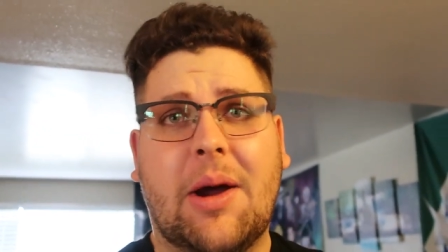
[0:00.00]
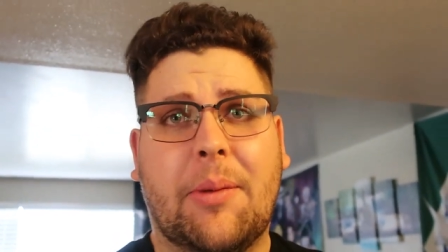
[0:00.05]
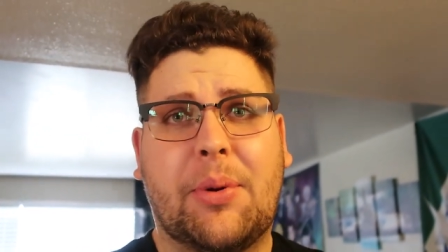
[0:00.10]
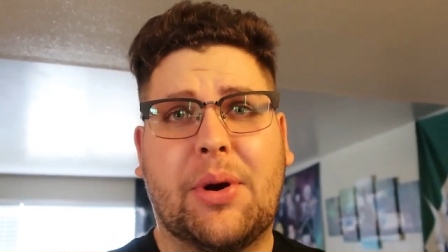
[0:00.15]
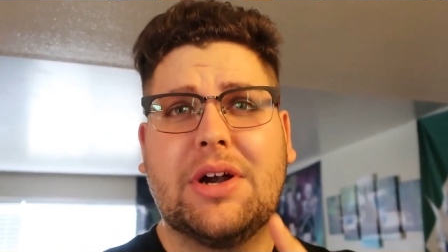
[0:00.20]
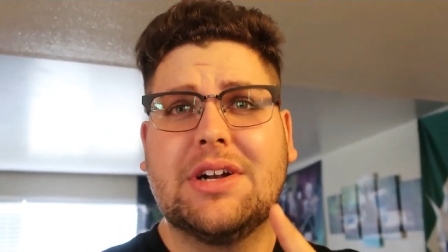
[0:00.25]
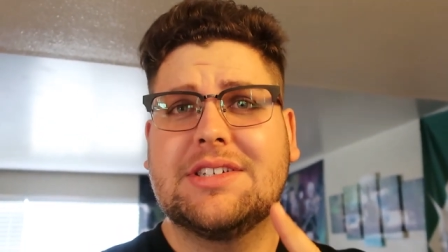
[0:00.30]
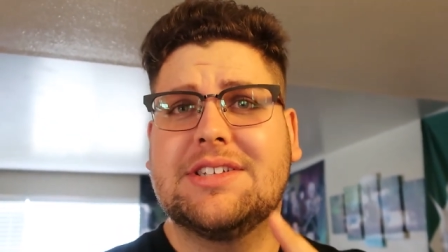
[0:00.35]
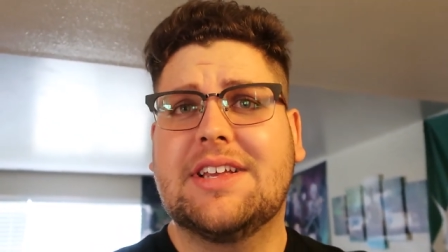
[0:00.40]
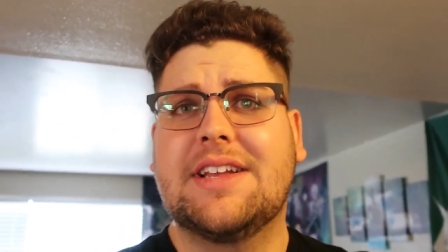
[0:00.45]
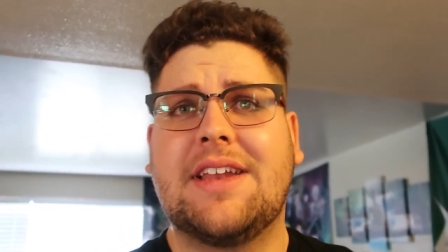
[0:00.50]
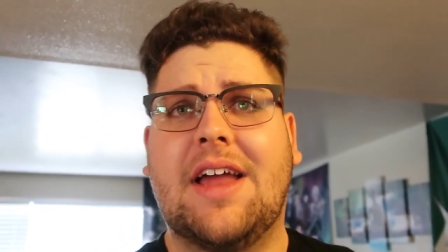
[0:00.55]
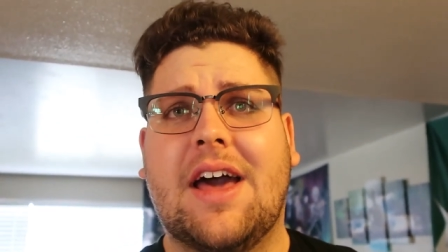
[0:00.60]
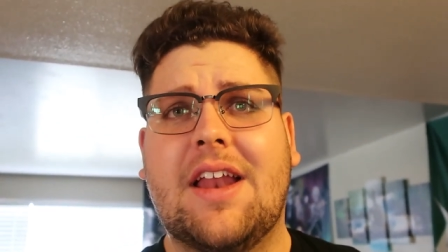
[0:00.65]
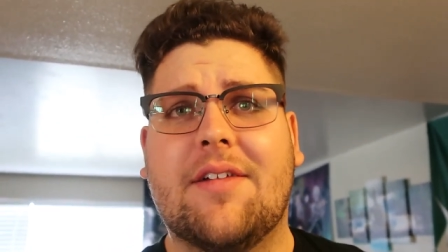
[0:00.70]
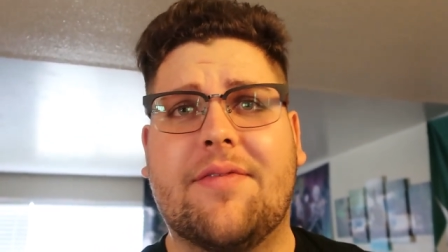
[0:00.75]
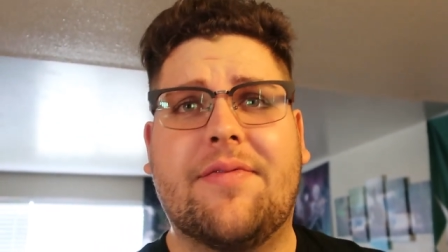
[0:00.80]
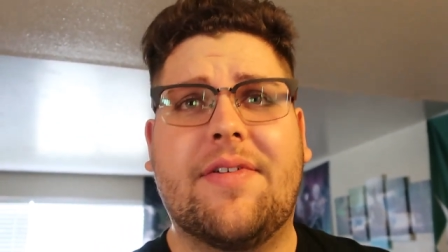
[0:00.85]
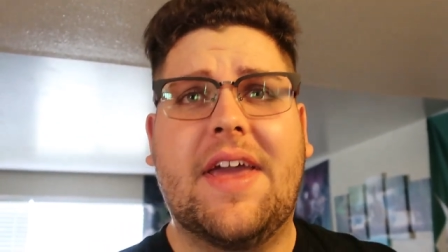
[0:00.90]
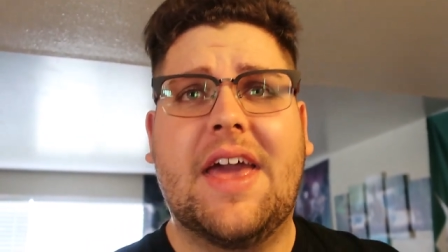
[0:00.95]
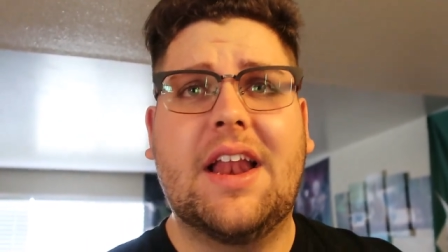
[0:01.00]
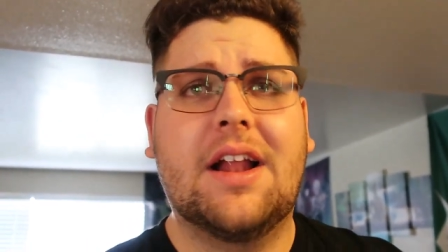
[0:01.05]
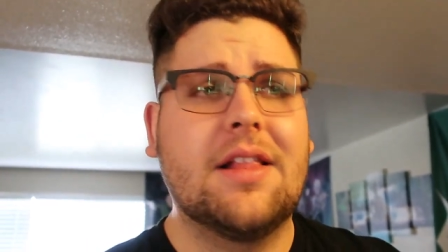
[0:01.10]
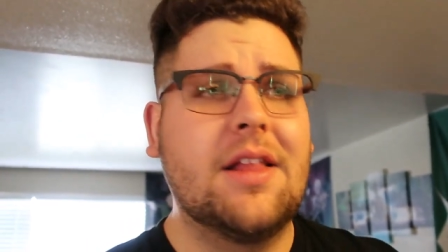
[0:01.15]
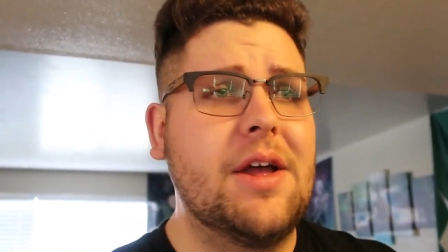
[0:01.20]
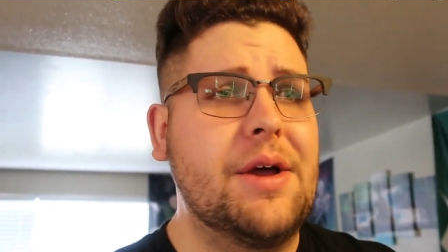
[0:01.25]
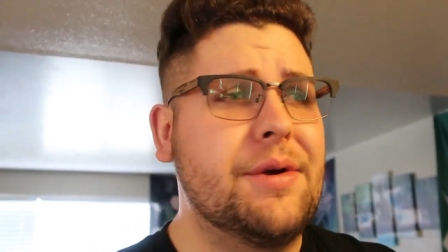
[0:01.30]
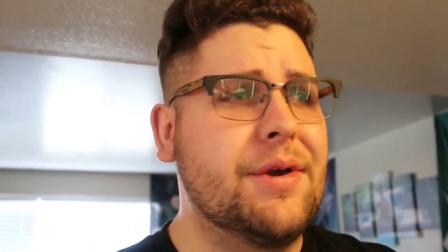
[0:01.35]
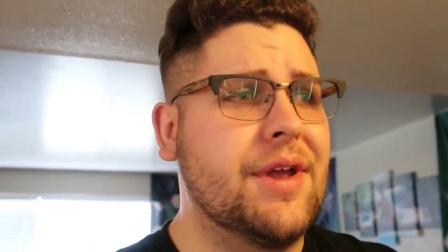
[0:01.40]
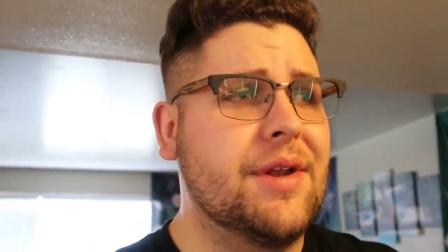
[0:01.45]
Personally, not a fan of
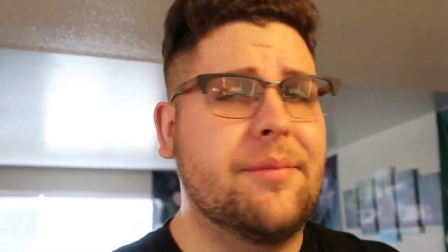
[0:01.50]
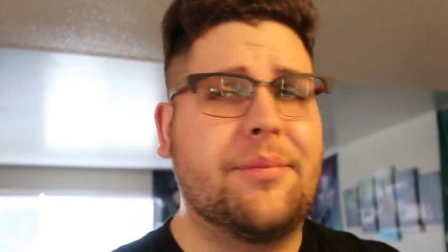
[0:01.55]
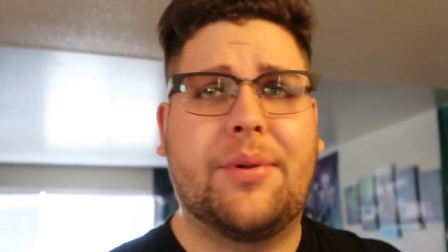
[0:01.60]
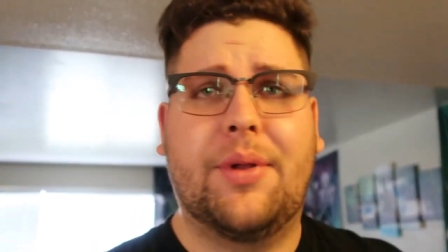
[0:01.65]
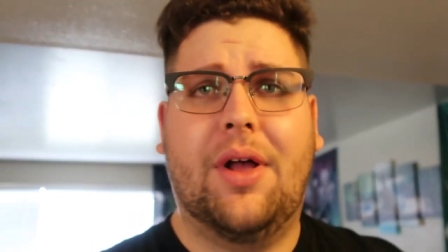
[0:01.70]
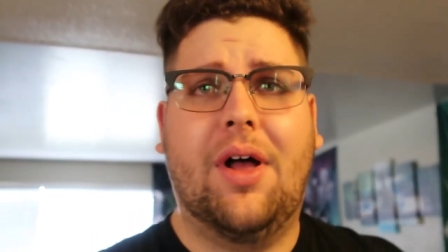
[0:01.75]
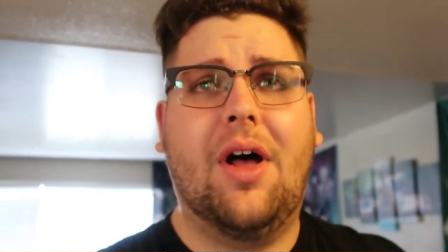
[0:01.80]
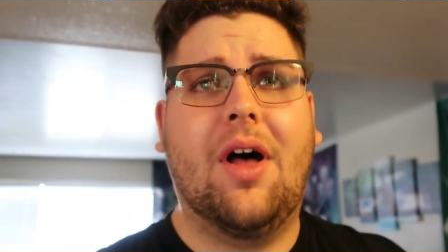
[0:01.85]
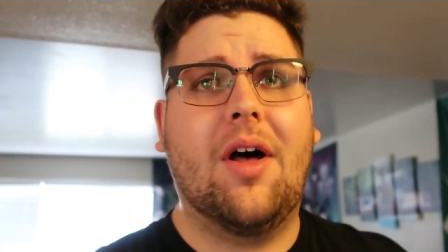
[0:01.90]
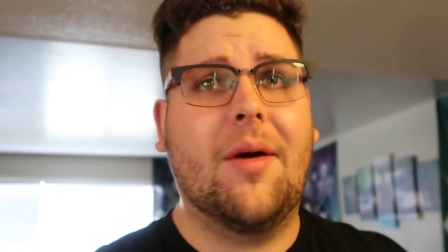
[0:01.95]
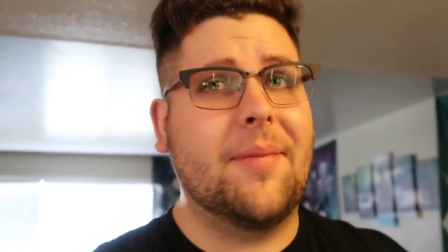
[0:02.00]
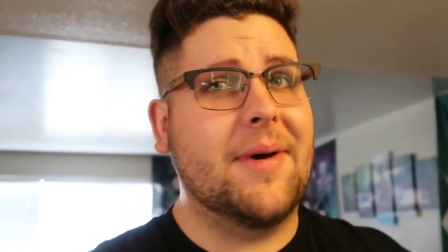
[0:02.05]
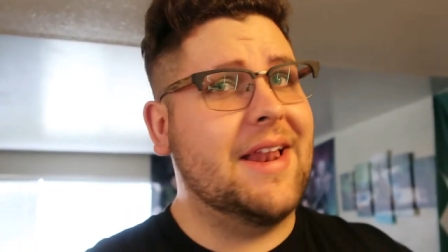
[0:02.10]
Logan Paul,